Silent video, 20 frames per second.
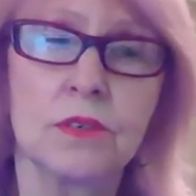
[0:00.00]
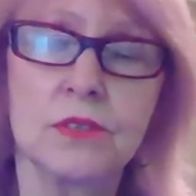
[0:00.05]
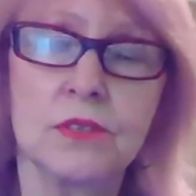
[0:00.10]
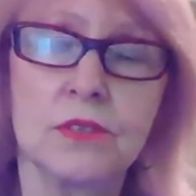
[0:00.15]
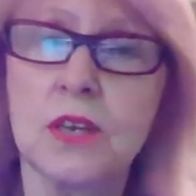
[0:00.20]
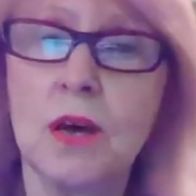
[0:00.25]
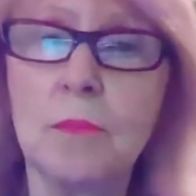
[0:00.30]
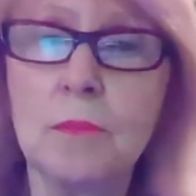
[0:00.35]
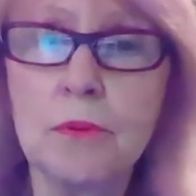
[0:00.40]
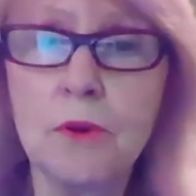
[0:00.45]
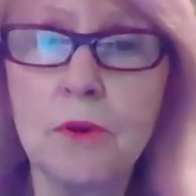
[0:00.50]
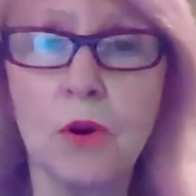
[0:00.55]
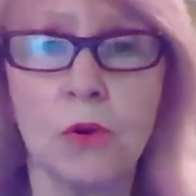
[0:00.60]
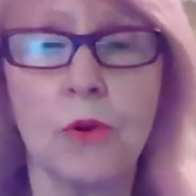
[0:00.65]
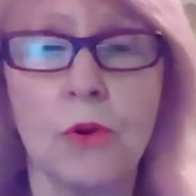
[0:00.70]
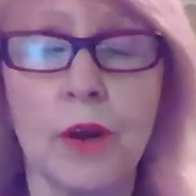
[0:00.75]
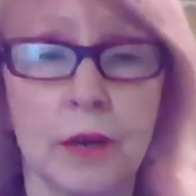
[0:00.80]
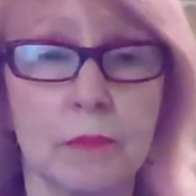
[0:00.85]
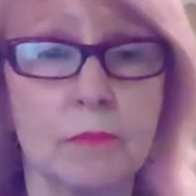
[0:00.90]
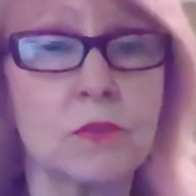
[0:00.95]
Some
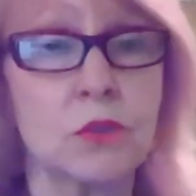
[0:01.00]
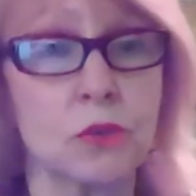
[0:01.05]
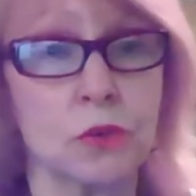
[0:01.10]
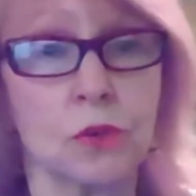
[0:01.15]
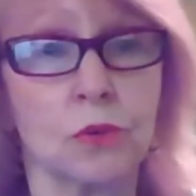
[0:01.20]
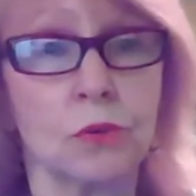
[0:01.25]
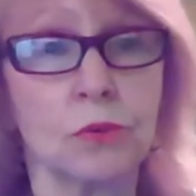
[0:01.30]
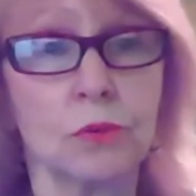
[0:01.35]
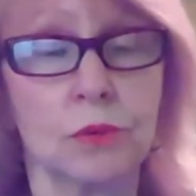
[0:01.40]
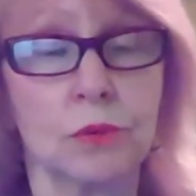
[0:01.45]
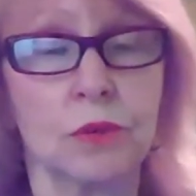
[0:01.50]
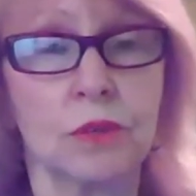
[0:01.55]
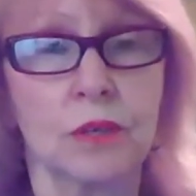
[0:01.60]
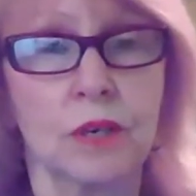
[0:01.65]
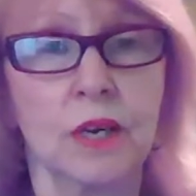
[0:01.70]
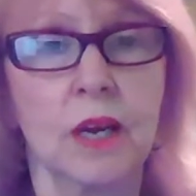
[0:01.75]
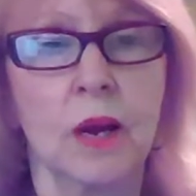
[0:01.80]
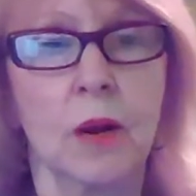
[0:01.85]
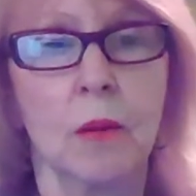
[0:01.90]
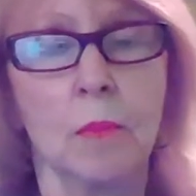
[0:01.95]
programs do,
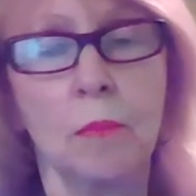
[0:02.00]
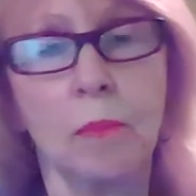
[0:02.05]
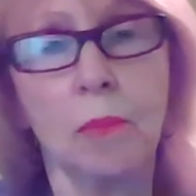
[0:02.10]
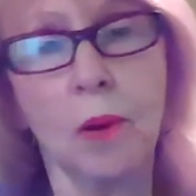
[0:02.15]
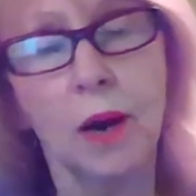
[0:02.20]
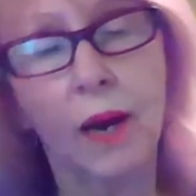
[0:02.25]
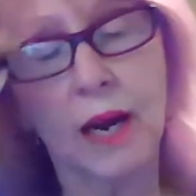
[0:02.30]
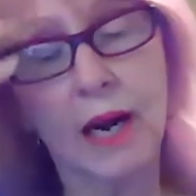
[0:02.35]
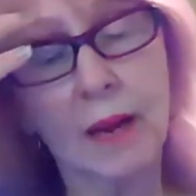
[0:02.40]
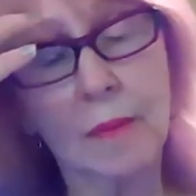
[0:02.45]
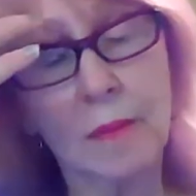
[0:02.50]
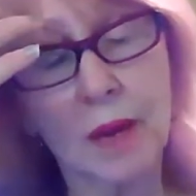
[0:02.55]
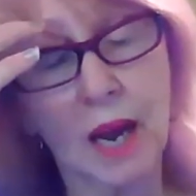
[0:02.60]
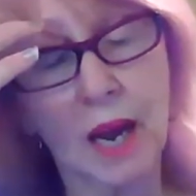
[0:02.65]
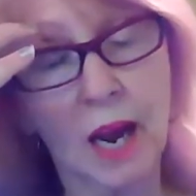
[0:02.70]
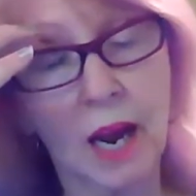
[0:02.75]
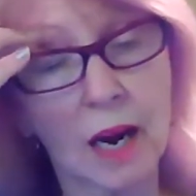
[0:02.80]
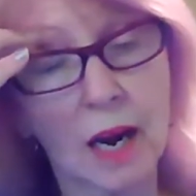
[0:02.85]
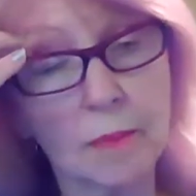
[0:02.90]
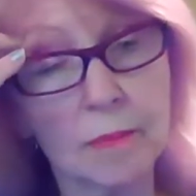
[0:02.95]
but
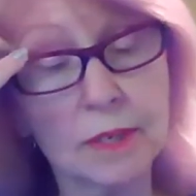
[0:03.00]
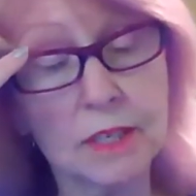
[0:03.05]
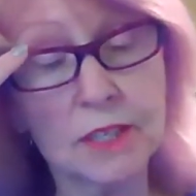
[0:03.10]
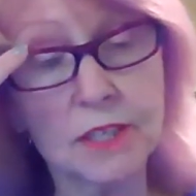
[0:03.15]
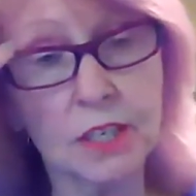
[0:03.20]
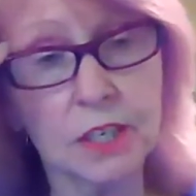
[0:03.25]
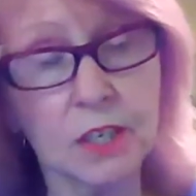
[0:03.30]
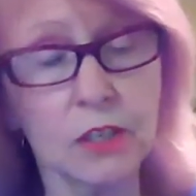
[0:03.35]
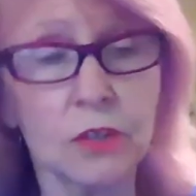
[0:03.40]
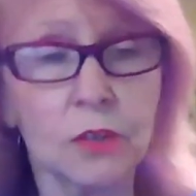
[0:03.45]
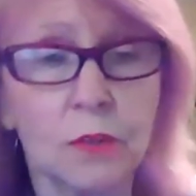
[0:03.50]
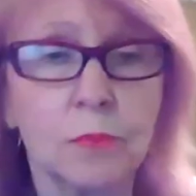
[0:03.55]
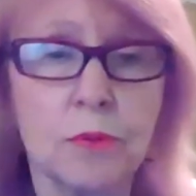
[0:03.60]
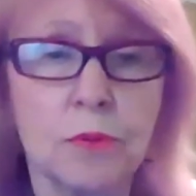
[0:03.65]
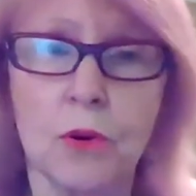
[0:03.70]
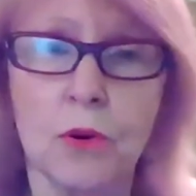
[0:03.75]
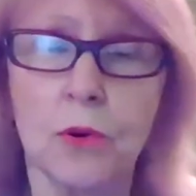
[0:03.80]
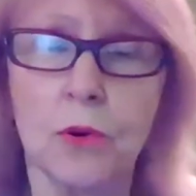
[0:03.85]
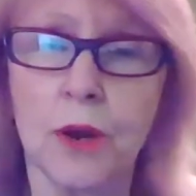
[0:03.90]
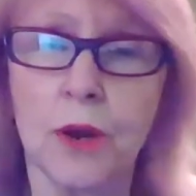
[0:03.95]
our particular
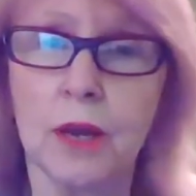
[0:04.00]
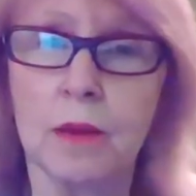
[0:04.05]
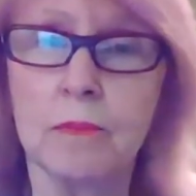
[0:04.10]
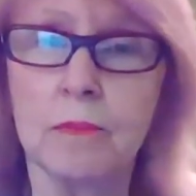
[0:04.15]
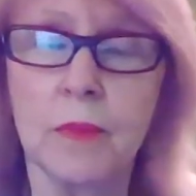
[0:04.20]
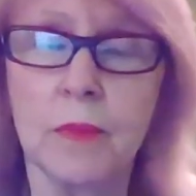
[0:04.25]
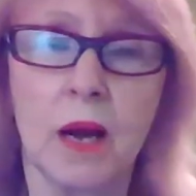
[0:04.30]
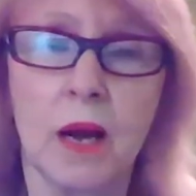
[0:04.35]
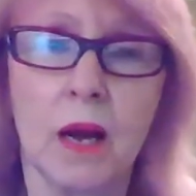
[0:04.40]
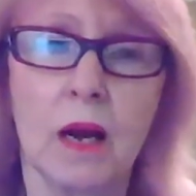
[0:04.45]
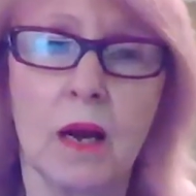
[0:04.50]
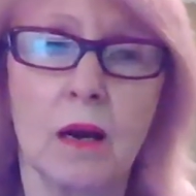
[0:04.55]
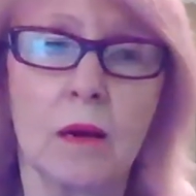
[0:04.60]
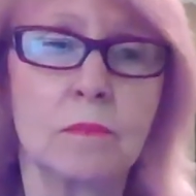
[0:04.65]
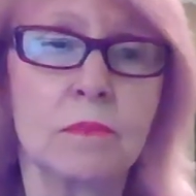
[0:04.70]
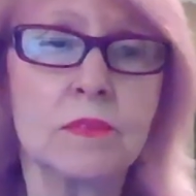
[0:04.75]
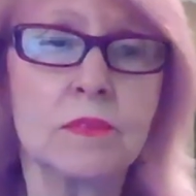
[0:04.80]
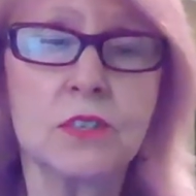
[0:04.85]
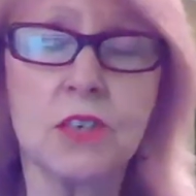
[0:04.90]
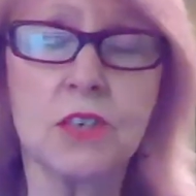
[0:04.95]
program
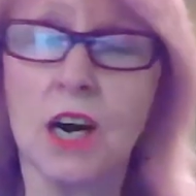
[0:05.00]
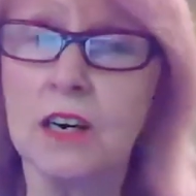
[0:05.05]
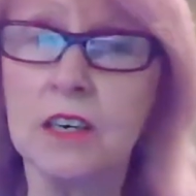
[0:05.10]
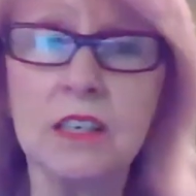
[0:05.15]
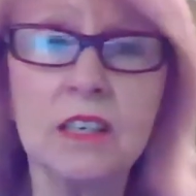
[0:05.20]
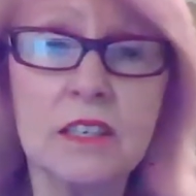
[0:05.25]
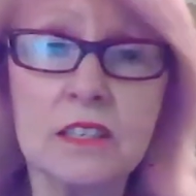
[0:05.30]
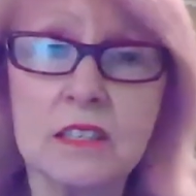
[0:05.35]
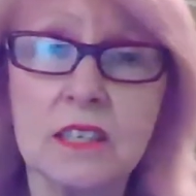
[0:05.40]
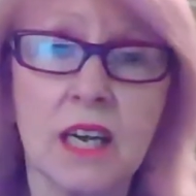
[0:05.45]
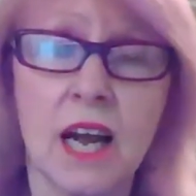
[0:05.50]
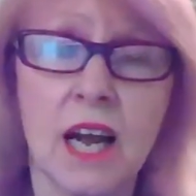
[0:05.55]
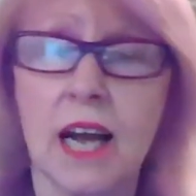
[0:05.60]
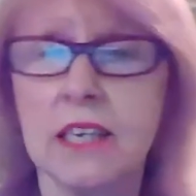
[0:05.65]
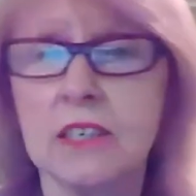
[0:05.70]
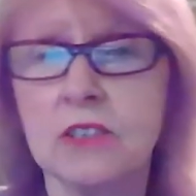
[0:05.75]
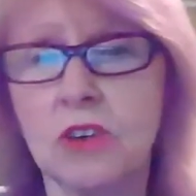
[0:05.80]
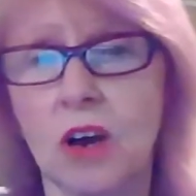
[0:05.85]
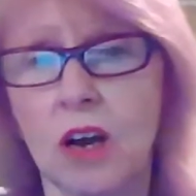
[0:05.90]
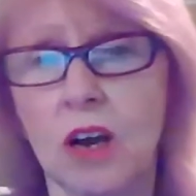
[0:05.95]
started as a
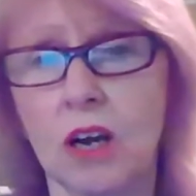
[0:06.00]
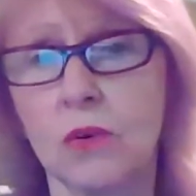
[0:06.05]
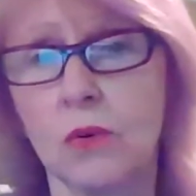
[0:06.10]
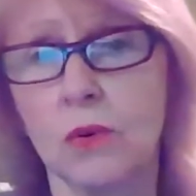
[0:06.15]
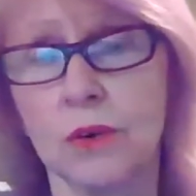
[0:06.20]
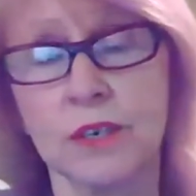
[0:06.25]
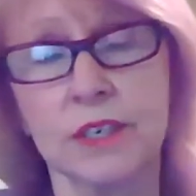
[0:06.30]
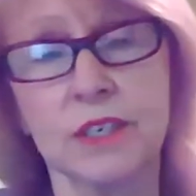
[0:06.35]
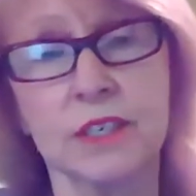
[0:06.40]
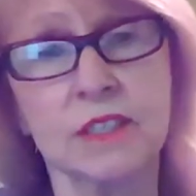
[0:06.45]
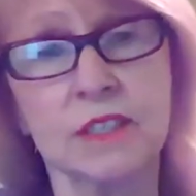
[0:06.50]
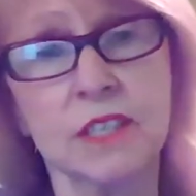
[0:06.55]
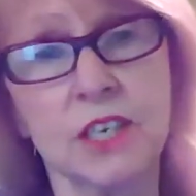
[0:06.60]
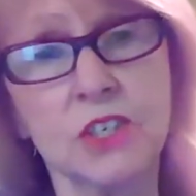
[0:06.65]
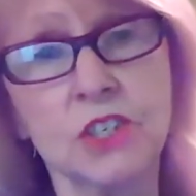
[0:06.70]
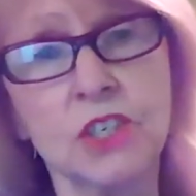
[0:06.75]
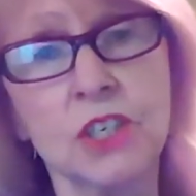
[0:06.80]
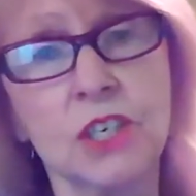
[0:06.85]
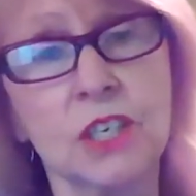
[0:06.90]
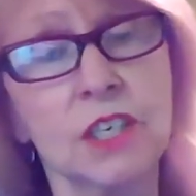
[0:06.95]
guide dog
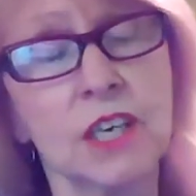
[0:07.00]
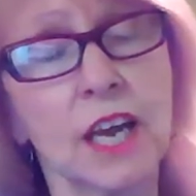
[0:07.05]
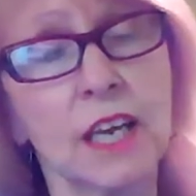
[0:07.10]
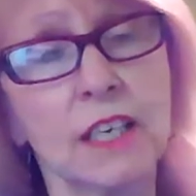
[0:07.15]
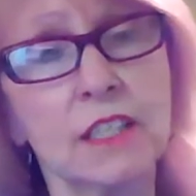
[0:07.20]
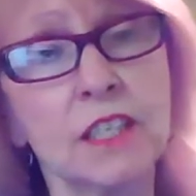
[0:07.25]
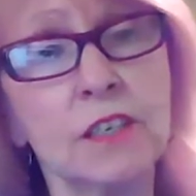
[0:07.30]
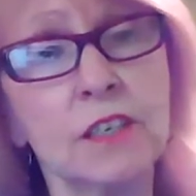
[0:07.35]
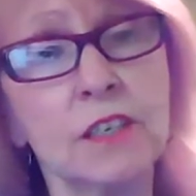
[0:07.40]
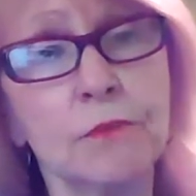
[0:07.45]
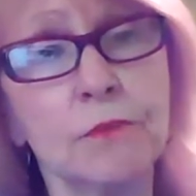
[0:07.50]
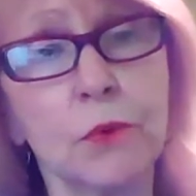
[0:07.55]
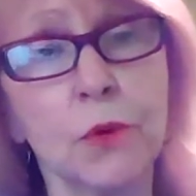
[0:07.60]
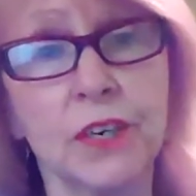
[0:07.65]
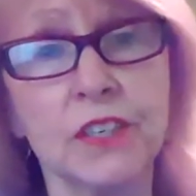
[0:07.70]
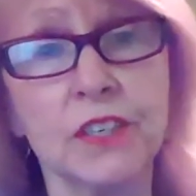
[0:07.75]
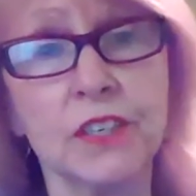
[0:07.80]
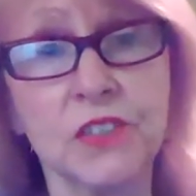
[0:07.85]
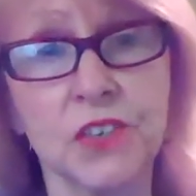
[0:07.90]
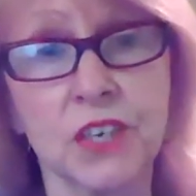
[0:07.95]
organization in
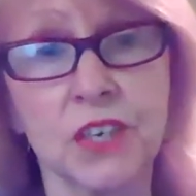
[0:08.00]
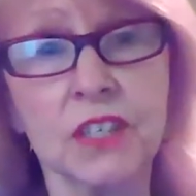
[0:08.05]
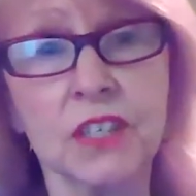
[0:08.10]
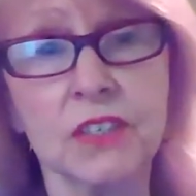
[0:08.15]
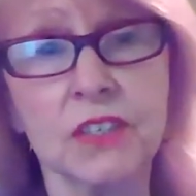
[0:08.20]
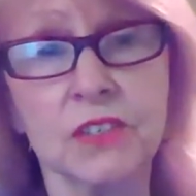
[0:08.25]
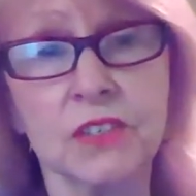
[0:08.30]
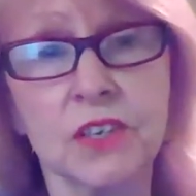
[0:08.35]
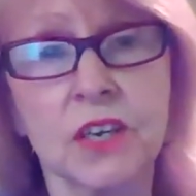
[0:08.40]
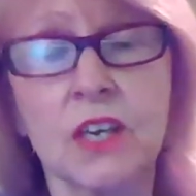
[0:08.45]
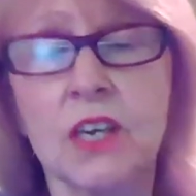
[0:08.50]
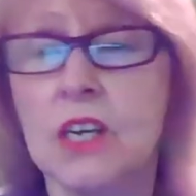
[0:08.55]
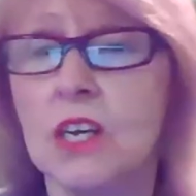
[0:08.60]
1946.